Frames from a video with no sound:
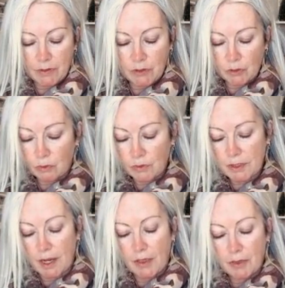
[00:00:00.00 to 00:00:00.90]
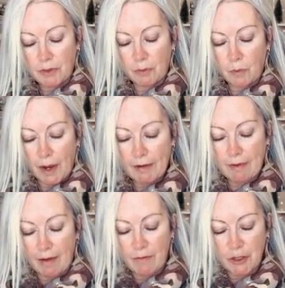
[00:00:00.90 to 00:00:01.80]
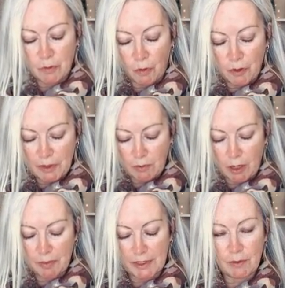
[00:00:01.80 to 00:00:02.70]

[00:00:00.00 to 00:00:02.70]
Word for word: the doors the way round that you want them to open.